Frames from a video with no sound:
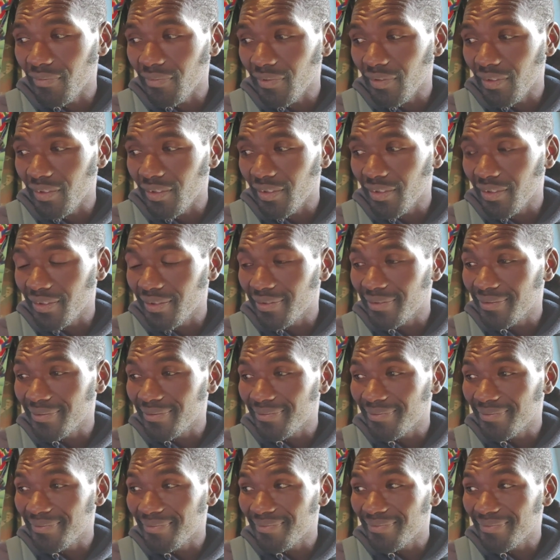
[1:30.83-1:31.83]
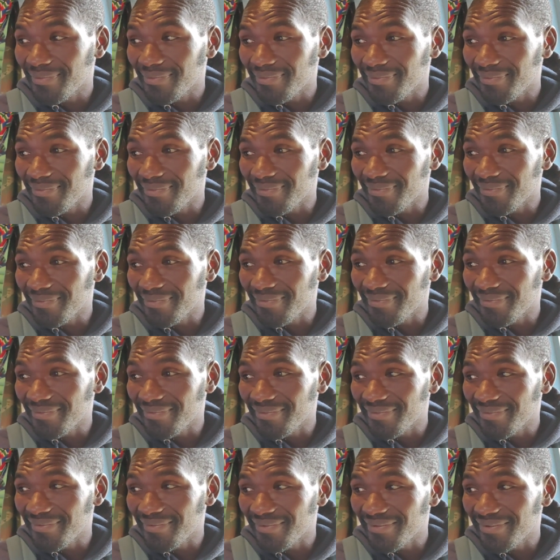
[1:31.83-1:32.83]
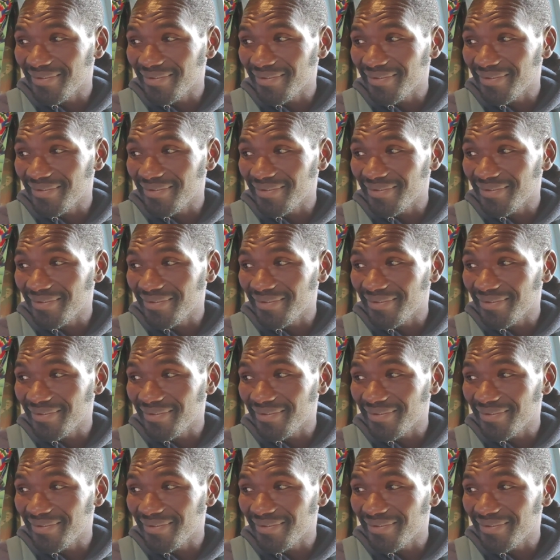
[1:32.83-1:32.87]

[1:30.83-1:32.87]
The person shown says nothing.